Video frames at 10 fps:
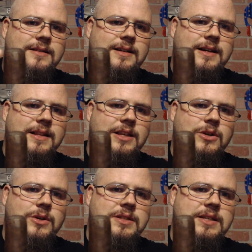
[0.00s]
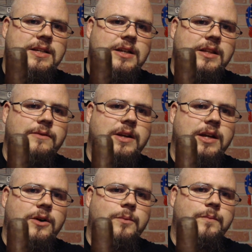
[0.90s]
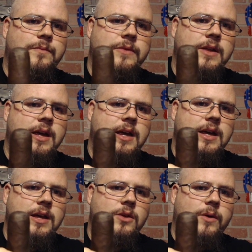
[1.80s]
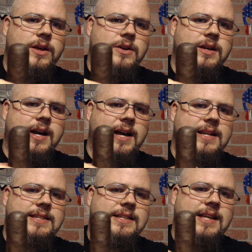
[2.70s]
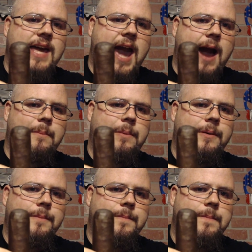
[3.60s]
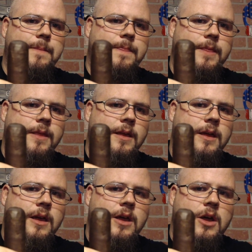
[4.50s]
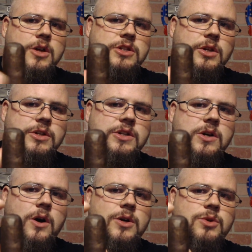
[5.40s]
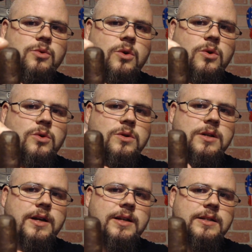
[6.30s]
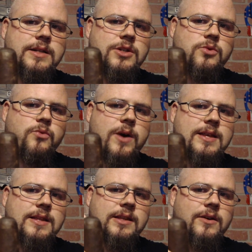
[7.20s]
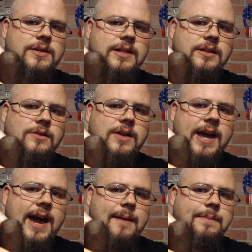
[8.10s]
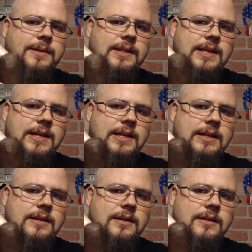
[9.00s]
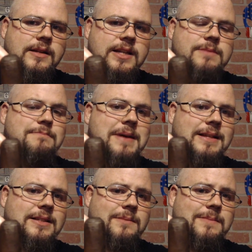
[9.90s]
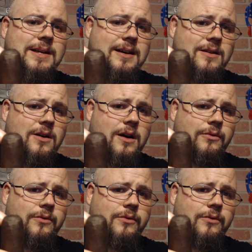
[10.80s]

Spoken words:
I think you can see it on the video. Either way, you can kind of see the cap. So the cigar is rolled in such a way that there is a little cap at the end that is meant to be cut off.